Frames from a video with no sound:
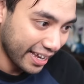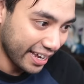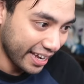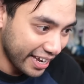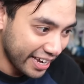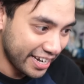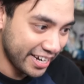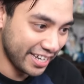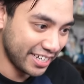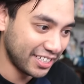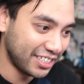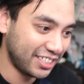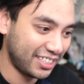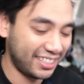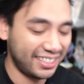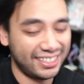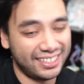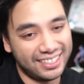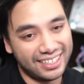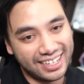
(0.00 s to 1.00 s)
it
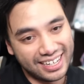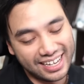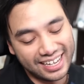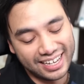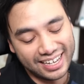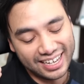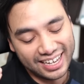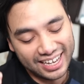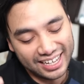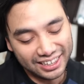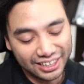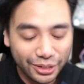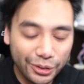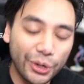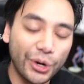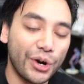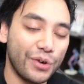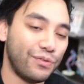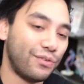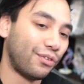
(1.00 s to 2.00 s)
is a
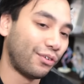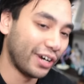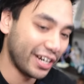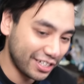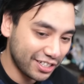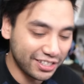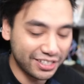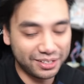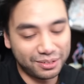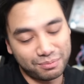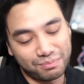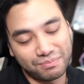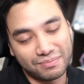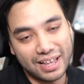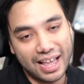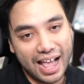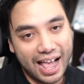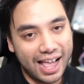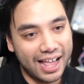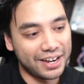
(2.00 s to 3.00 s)
little overrated,
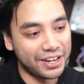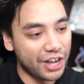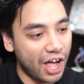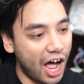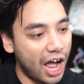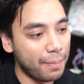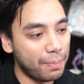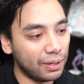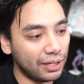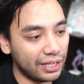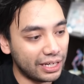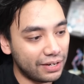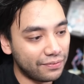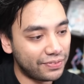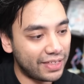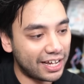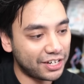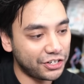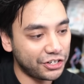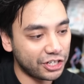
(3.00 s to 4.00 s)
and I believe
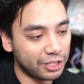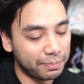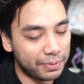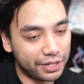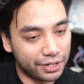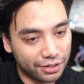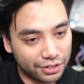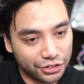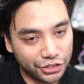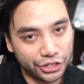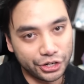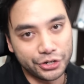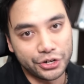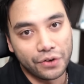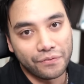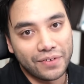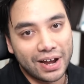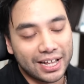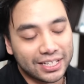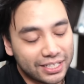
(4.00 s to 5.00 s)
that's just because
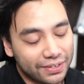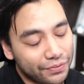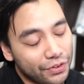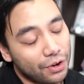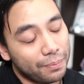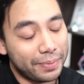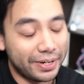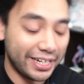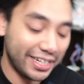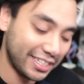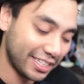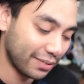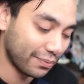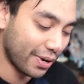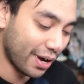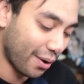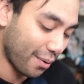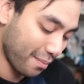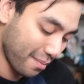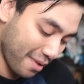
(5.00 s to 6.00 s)
shoujo fans have not been eating well.